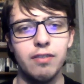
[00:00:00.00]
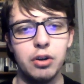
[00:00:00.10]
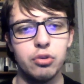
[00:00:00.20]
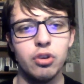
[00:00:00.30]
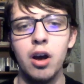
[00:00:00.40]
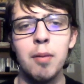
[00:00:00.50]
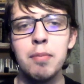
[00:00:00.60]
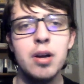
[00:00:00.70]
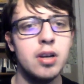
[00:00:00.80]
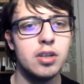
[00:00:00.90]
There's
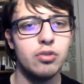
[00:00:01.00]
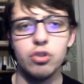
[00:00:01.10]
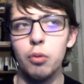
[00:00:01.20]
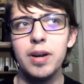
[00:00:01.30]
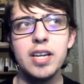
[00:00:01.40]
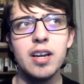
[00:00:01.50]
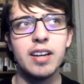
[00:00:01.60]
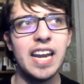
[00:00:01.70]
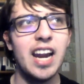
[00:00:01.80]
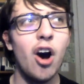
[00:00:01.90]
so many,
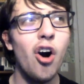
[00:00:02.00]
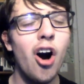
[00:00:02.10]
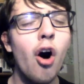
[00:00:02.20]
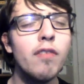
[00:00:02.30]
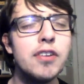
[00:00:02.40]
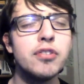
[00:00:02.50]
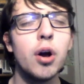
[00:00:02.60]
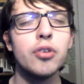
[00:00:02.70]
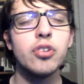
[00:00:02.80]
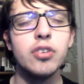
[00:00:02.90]
again, all the
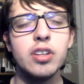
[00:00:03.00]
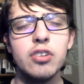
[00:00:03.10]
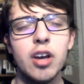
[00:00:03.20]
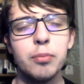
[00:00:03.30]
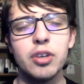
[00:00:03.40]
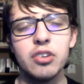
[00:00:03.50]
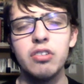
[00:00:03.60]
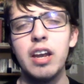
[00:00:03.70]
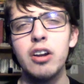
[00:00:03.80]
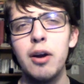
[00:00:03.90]
songs on these albums like
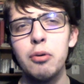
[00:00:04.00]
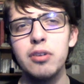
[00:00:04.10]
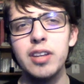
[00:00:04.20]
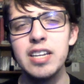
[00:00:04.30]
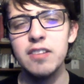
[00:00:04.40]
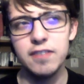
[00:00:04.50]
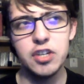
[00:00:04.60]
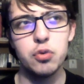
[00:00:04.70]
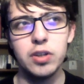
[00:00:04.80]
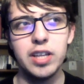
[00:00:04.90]
stand out
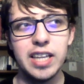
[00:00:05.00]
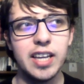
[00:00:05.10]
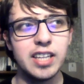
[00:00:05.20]
individually.